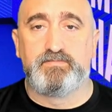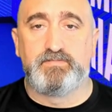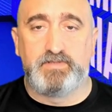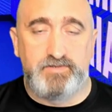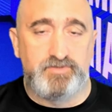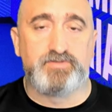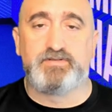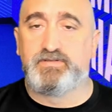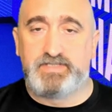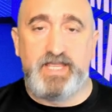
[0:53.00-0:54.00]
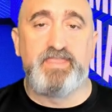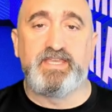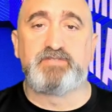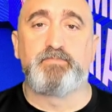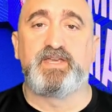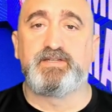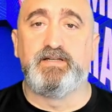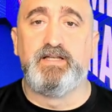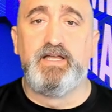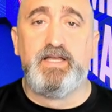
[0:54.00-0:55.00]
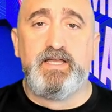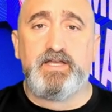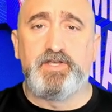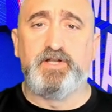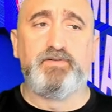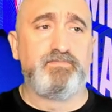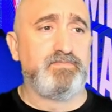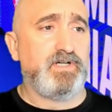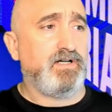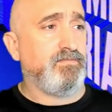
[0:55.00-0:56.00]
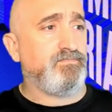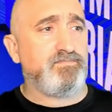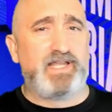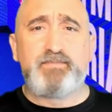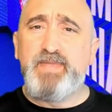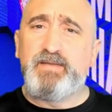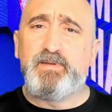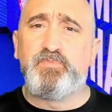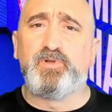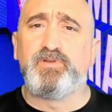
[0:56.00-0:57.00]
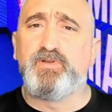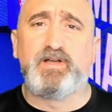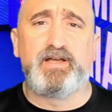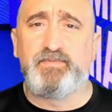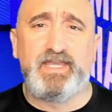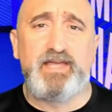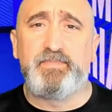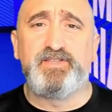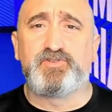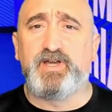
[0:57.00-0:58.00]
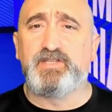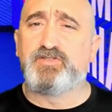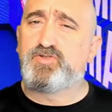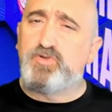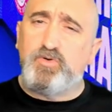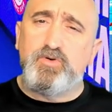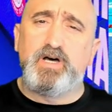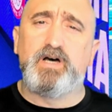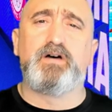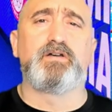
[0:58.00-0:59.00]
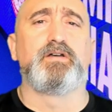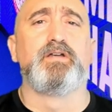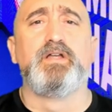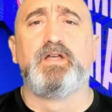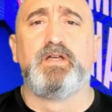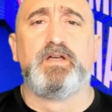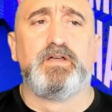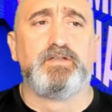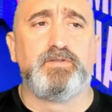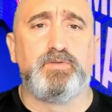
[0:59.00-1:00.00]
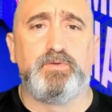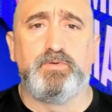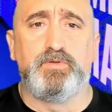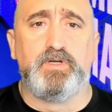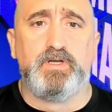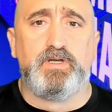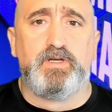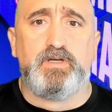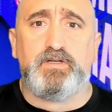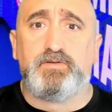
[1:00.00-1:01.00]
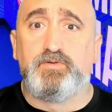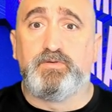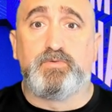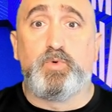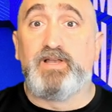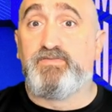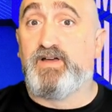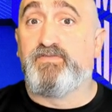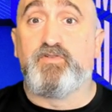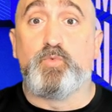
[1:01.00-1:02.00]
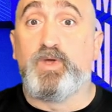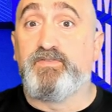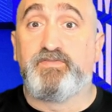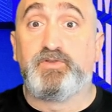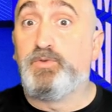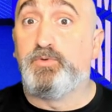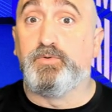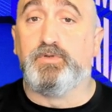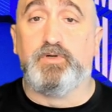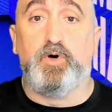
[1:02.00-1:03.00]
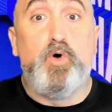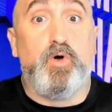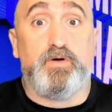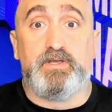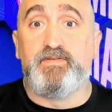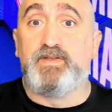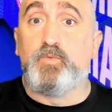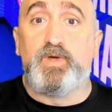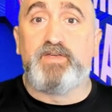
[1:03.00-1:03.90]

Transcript: just something special. You know, like many people, you know, they have been trying so hard to qualify for Wave 2 or even Wave